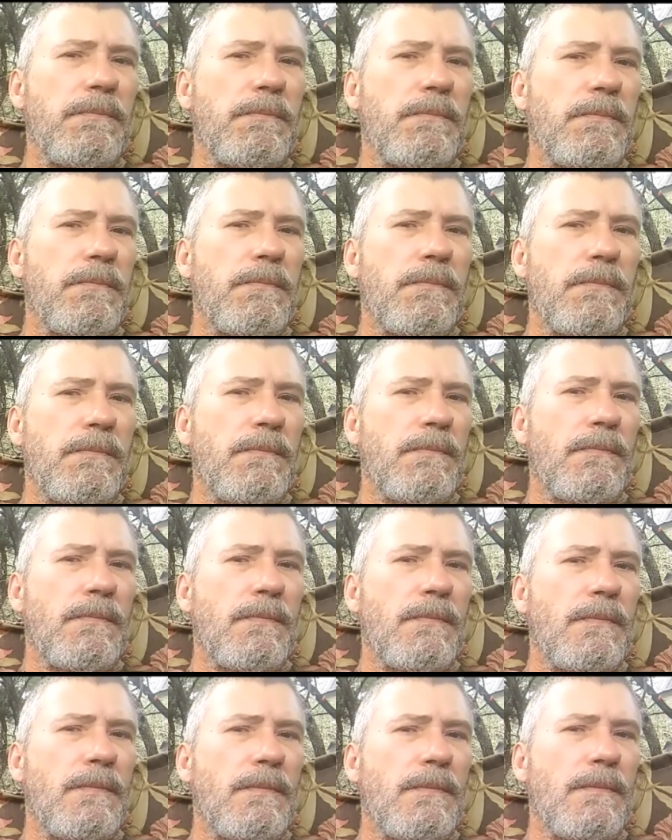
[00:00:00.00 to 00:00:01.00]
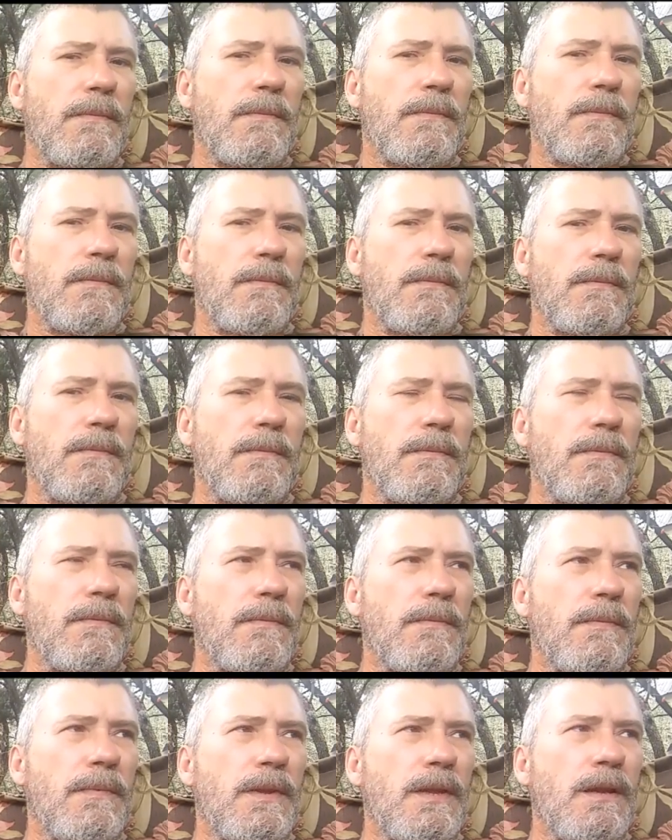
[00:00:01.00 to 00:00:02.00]

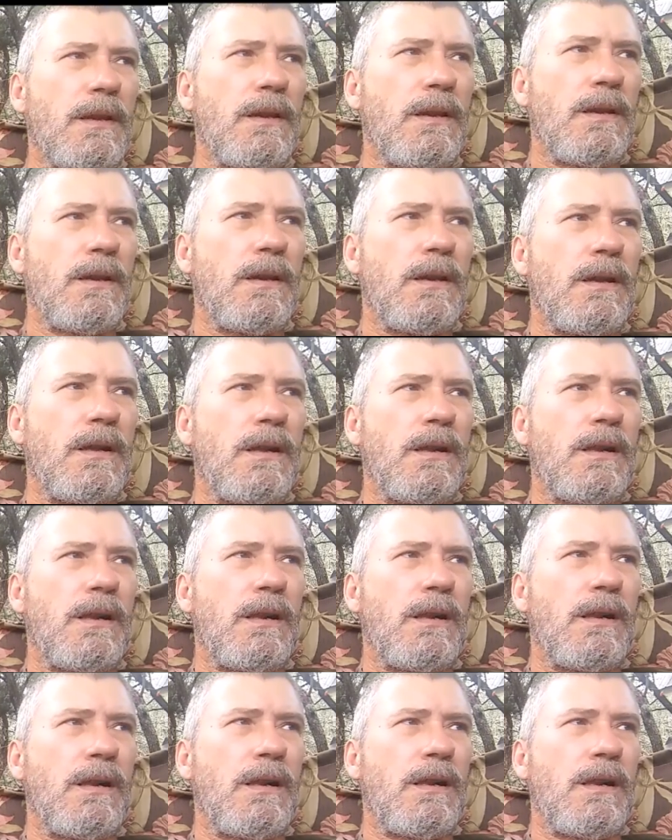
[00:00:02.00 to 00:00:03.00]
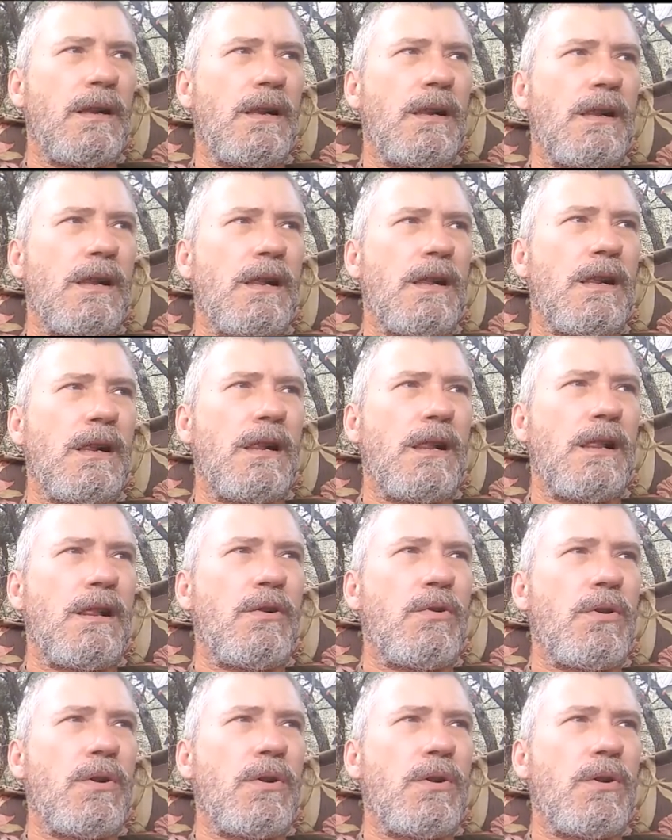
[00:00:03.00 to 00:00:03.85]
No one is speaking in this clip.